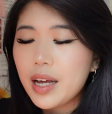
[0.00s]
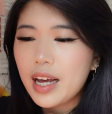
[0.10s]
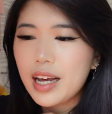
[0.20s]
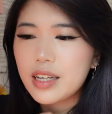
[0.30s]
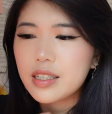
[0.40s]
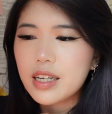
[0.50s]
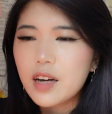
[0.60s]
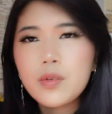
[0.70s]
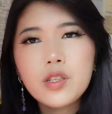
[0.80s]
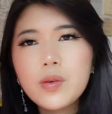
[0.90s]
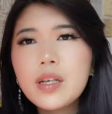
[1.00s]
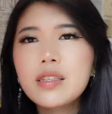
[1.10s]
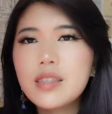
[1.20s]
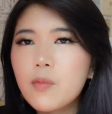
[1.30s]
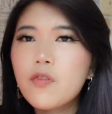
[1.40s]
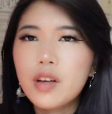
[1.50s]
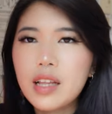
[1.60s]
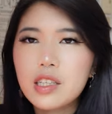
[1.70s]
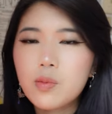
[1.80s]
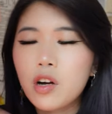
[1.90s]
and I've been doing some
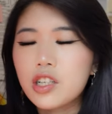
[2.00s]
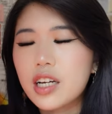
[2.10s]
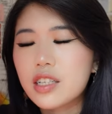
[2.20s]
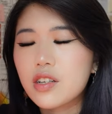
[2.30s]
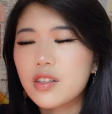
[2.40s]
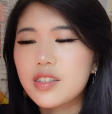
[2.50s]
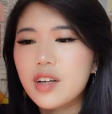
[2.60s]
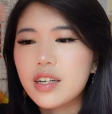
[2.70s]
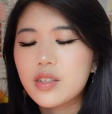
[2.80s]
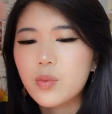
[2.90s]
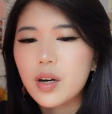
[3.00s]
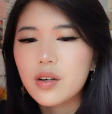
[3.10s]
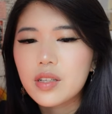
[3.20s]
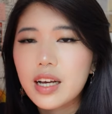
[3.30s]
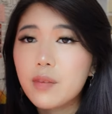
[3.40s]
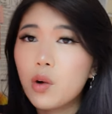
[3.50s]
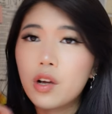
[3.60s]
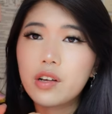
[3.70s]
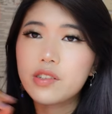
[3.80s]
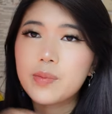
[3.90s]
freelance projects on the side as well, like
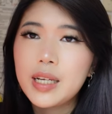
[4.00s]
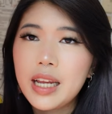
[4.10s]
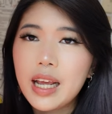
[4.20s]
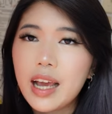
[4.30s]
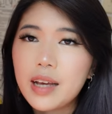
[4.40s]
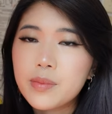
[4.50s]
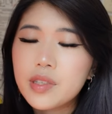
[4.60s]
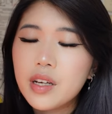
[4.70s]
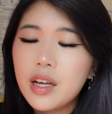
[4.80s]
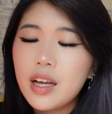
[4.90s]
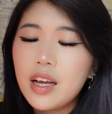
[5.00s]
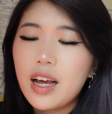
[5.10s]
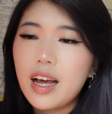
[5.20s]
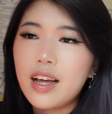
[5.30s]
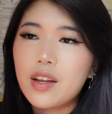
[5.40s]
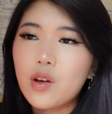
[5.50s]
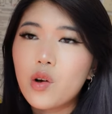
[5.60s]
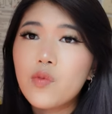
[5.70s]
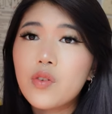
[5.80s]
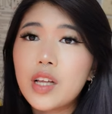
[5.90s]
working on some indie games, and
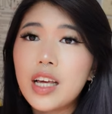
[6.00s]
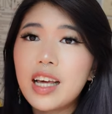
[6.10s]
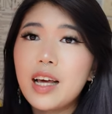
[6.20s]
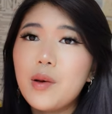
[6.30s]
hopefully